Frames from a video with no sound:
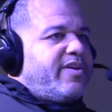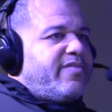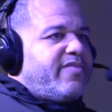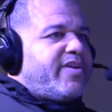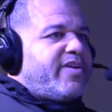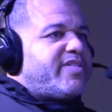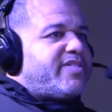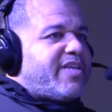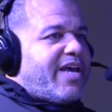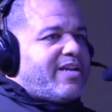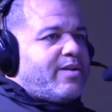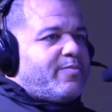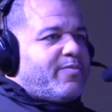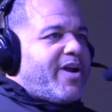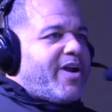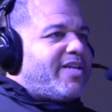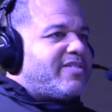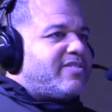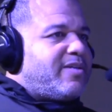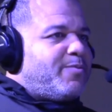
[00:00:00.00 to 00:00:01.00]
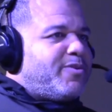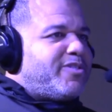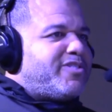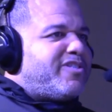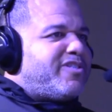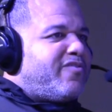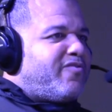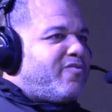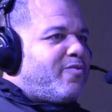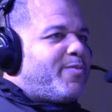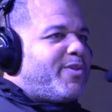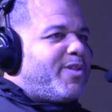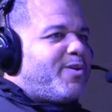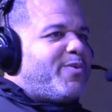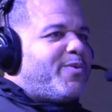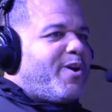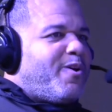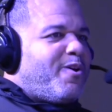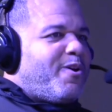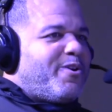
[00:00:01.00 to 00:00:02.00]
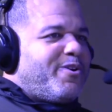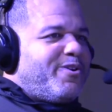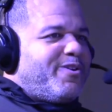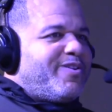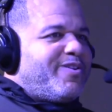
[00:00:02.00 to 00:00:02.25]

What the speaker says: If it's at Nebraska, I'm going to cheer for them a little bit harder.